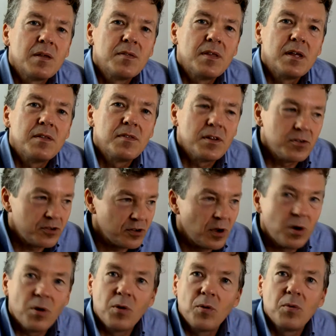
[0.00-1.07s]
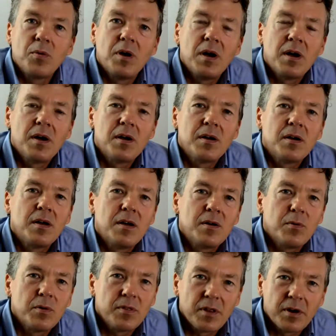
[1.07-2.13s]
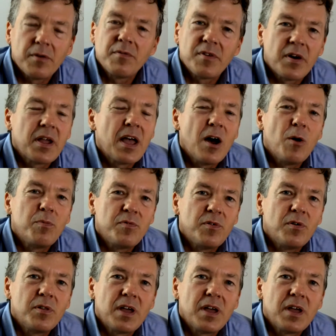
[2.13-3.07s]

that show that are very helpful.